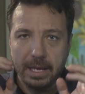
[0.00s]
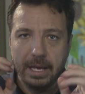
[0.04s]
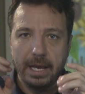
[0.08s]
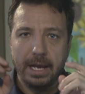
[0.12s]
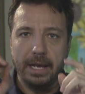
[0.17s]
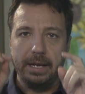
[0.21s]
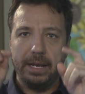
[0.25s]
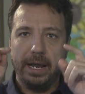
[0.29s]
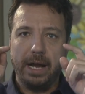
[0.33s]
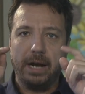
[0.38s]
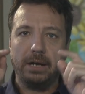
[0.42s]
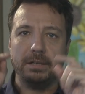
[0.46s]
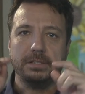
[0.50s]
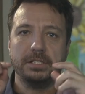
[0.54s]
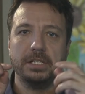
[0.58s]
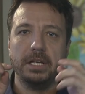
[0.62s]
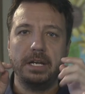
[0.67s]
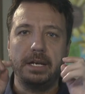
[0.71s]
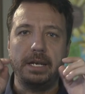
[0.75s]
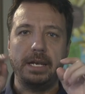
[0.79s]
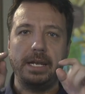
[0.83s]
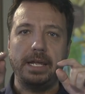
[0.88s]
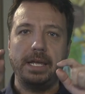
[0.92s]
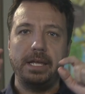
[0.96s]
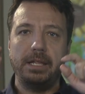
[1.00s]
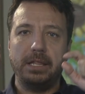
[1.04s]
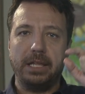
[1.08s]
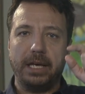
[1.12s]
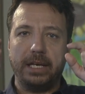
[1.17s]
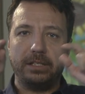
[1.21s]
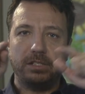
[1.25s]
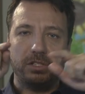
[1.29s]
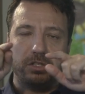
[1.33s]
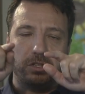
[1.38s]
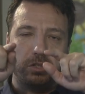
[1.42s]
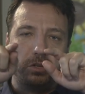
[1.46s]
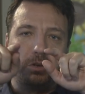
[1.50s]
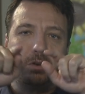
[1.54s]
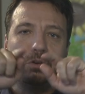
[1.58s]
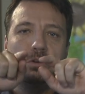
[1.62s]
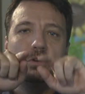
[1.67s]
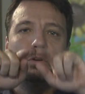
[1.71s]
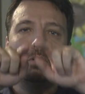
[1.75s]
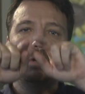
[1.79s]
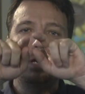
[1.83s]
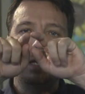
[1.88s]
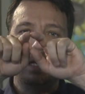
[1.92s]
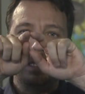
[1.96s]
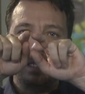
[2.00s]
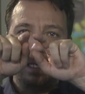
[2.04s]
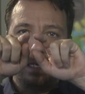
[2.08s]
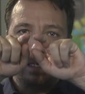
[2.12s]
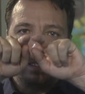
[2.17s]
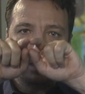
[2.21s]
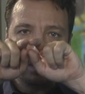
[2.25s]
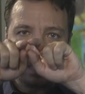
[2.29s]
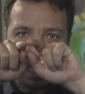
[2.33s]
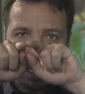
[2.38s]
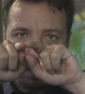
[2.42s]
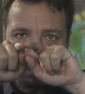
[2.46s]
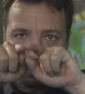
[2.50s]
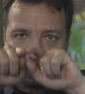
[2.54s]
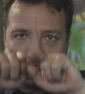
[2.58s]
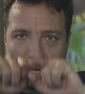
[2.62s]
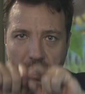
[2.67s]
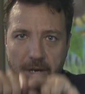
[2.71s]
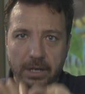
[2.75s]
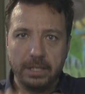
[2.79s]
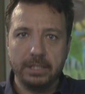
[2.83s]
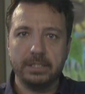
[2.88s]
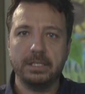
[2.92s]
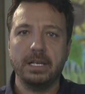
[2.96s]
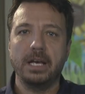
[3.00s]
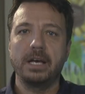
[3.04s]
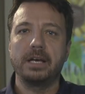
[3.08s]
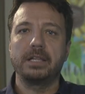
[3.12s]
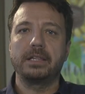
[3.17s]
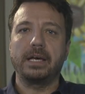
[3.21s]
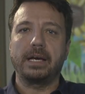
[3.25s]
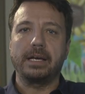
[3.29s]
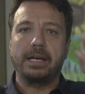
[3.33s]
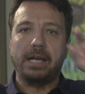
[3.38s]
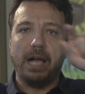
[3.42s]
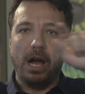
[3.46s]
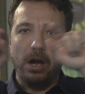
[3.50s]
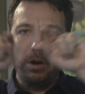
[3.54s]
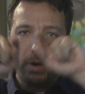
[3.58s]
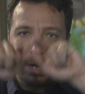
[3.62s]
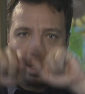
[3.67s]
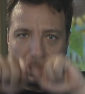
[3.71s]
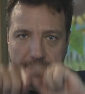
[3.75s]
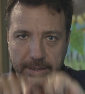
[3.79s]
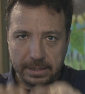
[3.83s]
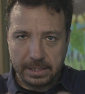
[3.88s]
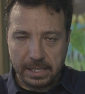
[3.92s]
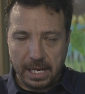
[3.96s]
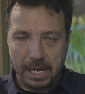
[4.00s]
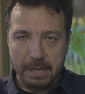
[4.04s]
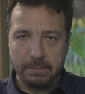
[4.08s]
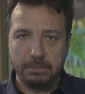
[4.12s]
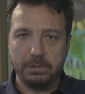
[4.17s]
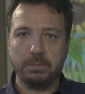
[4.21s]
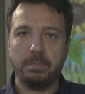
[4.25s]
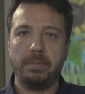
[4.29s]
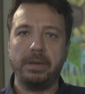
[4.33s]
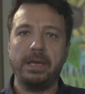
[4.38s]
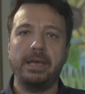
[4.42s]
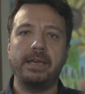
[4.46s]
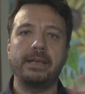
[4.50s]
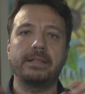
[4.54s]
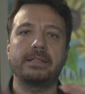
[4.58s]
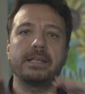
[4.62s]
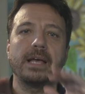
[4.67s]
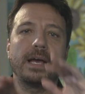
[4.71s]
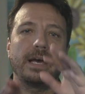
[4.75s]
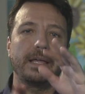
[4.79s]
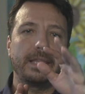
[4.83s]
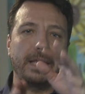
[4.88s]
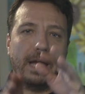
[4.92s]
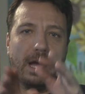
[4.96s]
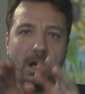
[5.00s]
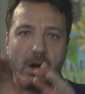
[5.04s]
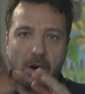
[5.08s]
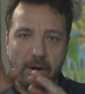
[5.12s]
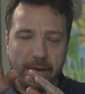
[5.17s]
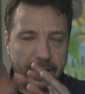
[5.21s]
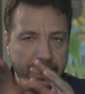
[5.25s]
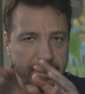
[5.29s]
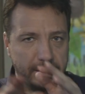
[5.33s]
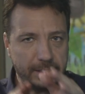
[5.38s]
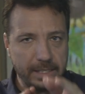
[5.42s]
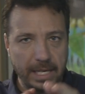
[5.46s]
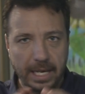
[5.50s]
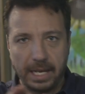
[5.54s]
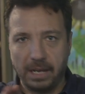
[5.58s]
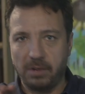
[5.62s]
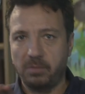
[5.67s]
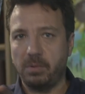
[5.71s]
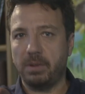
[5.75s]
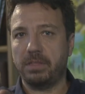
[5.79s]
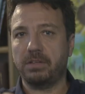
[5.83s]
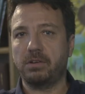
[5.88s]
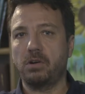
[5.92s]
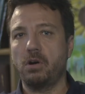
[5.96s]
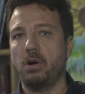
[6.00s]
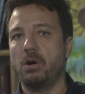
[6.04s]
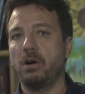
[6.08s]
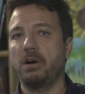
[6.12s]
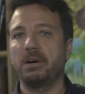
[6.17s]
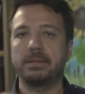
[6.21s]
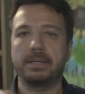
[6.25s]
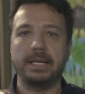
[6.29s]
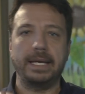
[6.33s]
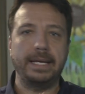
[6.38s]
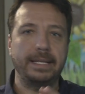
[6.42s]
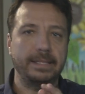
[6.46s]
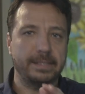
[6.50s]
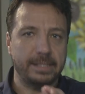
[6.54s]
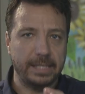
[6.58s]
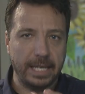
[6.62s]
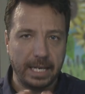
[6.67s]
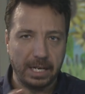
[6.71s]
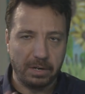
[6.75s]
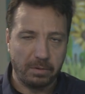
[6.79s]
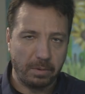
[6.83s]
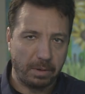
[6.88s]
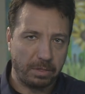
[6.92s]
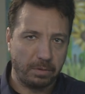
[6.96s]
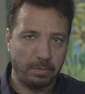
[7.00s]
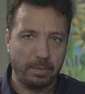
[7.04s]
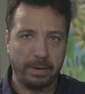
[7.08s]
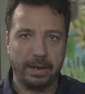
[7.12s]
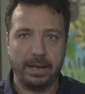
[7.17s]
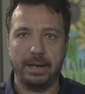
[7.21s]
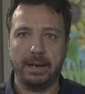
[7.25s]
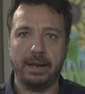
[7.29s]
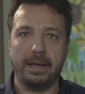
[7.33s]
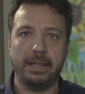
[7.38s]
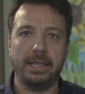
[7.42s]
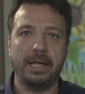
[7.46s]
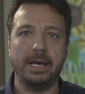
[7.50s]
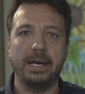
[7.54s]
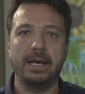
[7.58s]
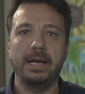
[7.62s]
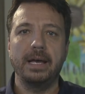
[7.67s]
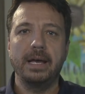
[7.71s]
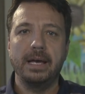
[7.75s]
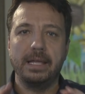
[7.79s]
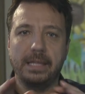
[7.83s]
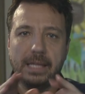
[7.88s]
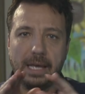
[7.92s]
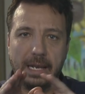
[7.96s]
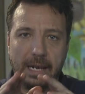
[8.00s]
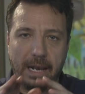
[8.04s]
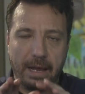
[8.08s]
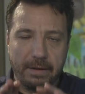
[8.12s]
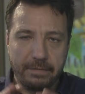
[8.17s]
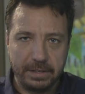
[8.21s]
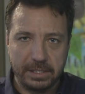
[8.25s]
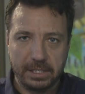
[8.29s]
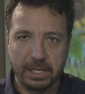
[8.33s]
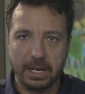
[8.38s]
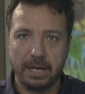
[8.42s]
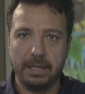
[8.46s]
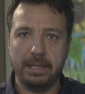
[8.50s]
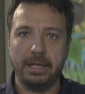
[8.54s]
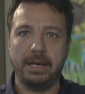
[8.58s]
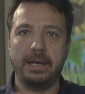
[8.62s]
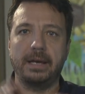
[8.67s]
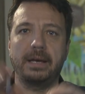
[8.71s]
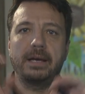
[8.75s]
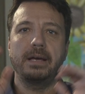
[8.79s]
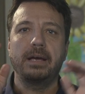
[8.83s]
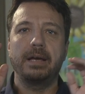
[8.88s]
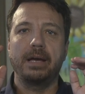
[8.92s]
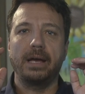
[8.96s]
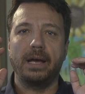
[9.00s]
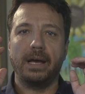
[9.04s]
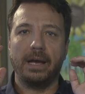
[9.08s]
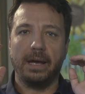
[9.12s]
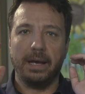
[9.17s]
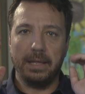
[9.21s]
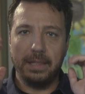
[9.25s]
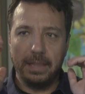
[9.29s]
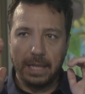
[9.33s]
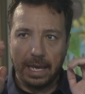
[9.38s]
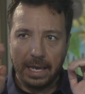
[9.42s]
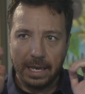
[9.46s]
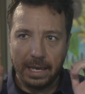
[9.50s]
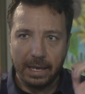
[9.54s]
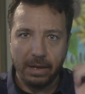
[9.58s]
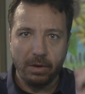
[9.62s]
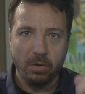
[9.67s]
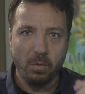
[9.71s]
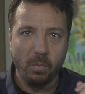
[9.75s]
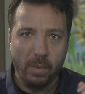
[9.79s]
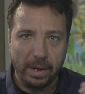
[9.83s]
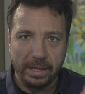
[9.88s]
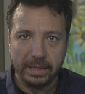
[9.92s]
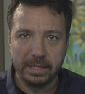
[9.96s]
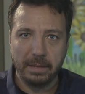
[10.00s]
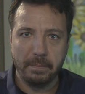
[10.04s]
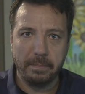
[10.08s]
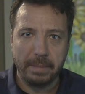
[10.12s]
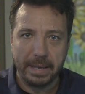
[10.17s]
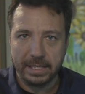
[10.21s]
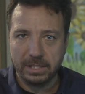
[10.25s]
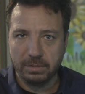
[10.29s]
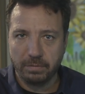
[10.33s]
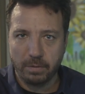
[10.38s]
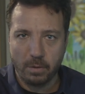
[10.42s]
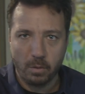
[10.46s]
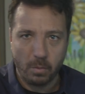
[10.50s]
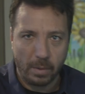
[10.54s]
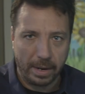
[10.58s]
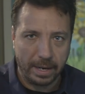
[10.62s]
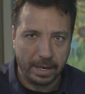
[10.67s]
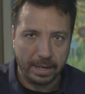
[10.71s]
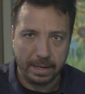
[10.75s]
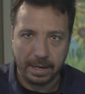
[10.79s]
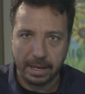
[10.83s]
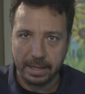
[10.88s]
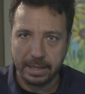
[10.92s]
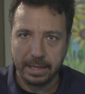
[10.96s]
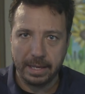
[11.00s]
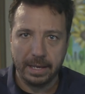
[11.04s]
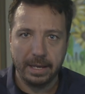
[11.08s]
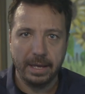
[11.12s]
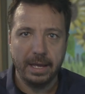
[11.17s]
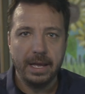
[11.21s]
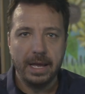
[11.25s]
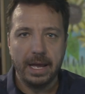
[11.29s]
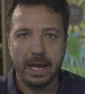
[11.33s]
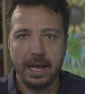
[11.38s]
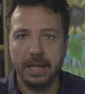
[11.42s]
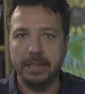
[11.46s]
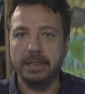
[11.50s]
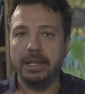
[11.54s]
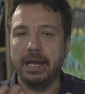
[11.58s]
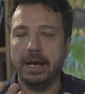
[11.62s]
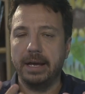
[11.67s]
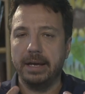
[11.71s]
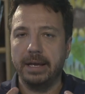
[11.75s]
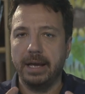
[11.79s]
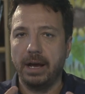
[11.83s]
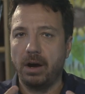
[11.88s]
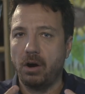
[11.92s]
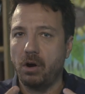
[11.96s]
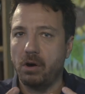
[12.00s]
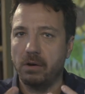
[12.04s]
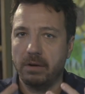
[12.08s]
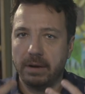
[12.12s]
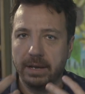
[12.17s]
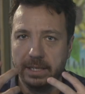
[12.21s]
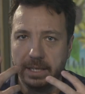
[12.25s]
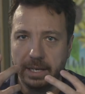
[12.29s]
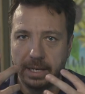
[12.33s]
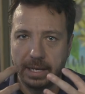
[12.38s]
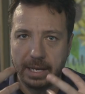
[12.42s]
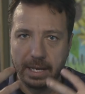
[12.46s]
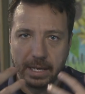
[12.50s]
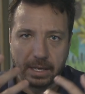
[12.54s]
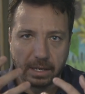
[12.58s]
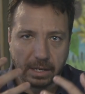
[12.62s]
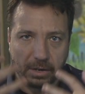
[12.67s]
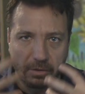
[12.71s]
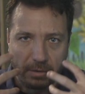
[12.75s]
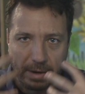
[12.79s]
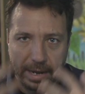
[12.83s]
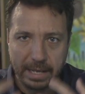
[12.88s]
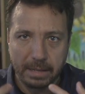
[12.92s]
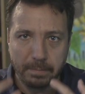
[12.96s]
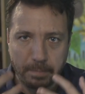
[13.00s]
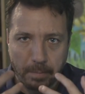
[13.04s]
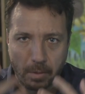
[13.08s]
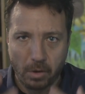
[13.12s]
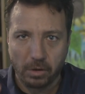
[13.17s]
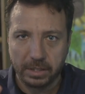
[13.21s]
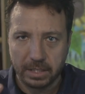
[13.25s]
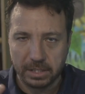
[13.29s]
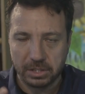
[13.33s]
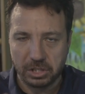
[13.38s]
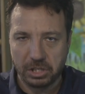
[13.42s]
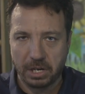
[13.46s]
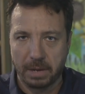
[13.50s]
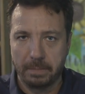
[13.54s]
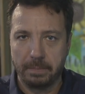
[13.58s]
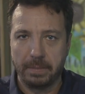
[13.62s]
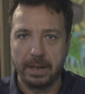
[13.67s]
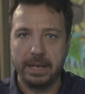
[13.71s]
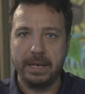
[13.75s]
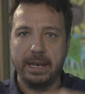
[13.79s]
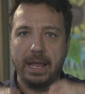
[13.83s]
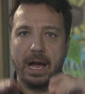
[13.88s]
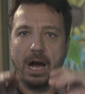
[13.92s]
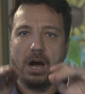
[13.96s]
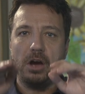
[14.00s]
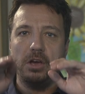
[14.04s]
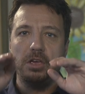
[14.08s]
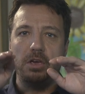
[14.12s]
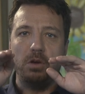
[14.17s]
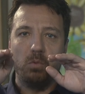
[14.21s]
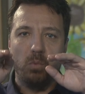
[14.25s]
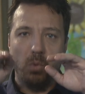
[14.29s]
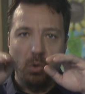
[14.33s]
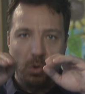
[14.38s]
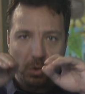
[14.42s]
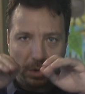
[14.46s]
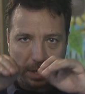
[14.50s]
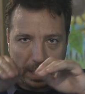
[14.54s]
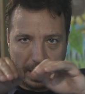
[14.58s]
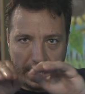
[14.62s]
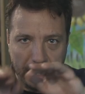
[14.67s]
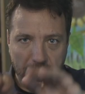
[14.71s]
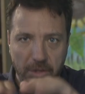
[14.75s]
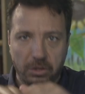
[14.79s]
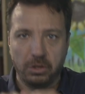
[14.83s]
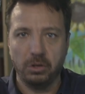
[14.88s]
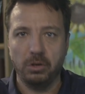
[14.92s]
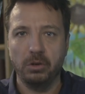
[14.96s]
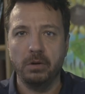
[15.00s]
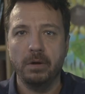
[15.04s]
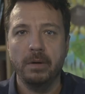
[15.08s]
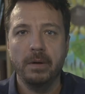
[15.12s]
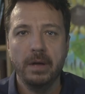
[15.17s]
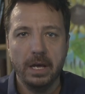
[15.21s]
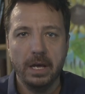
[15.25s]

And now suddenly there's two, they're the same size, they go at the same speed, they are in sync with God, in sync with one another, they love each other, uh, they want the best for one another, and they are a, a great partnership. And now you walk into